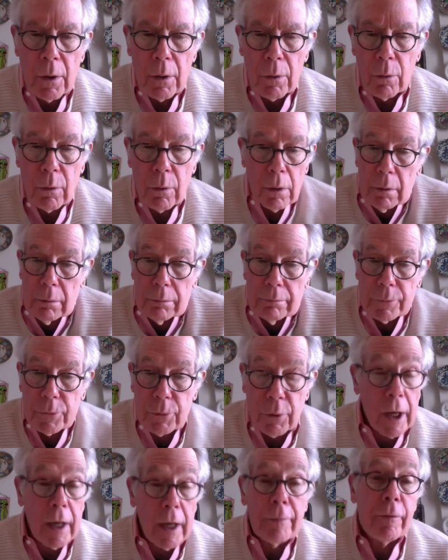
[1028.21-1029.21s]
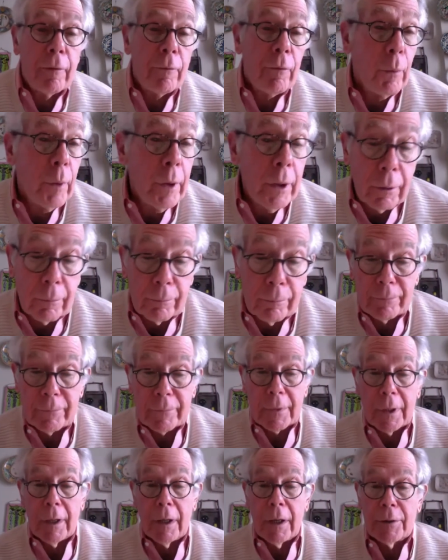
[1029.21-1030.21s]
or Triumph of the Will,
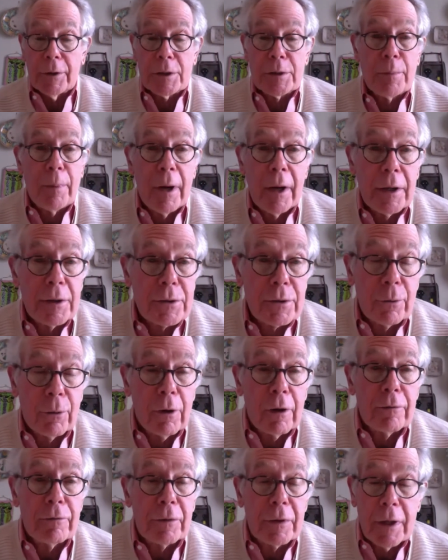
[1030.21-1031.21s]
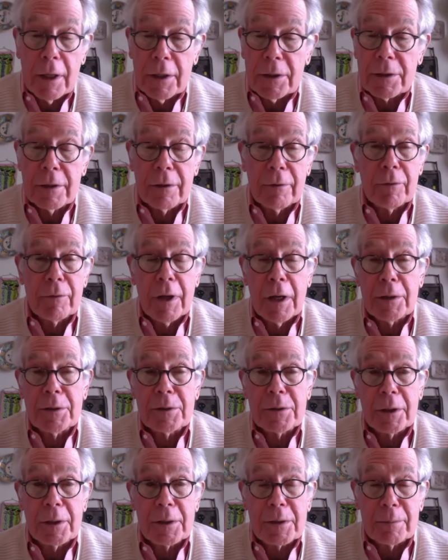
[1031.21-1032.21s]
despite its glorification of
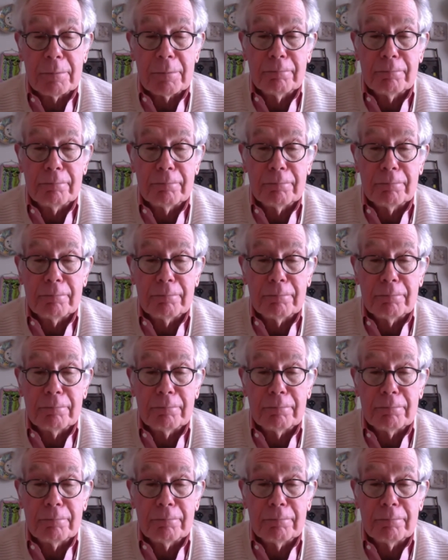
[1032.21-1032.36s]
Nazism.